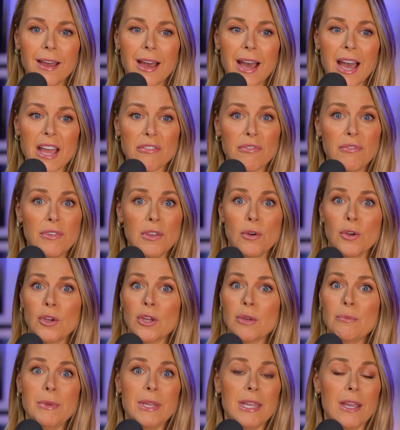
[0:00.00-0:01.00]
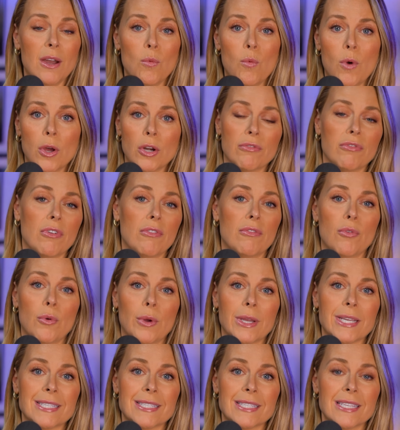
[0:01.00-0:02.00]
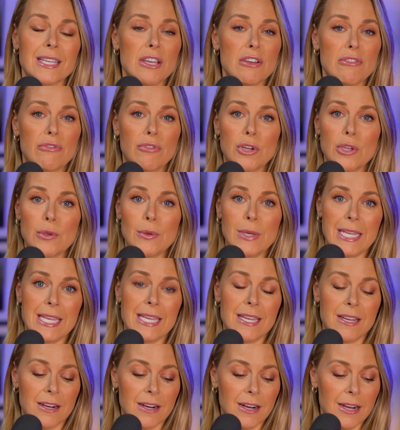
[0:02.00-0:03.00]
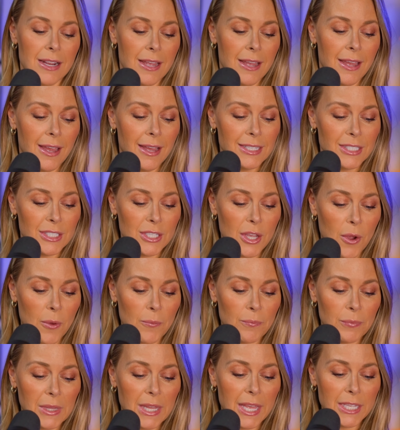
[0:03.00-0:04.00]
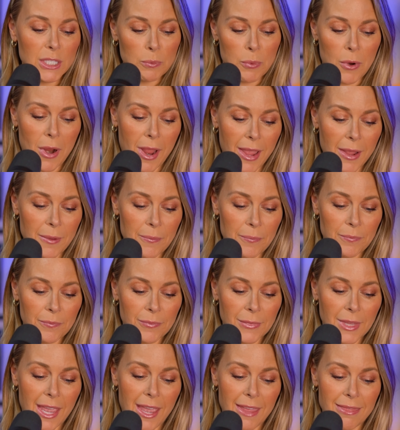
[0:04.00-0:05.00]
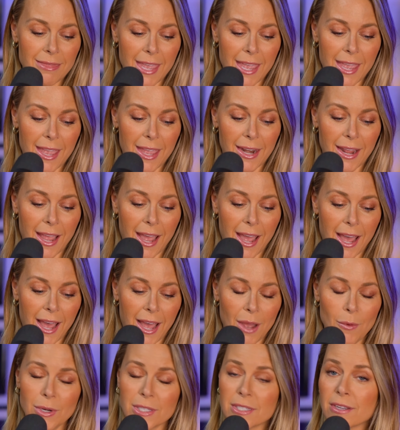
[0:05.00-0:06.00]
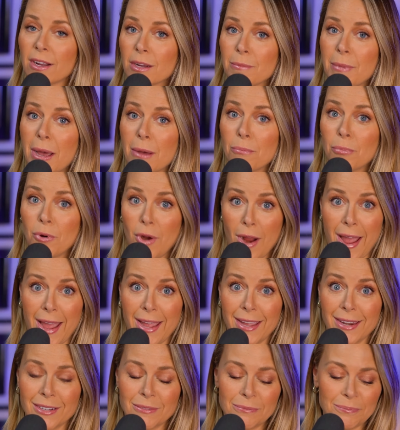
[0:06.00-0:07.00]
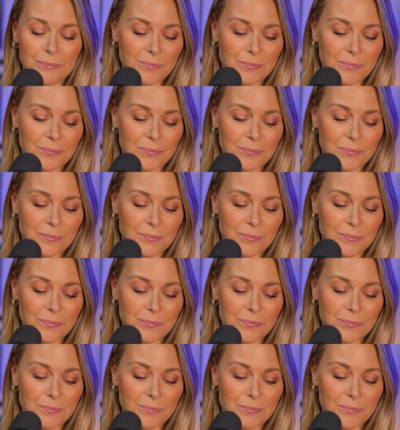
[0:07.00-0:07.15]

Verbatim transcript: I feel could be a wonderful voice for you to hear. So let's pray, and then I want to talk about pride.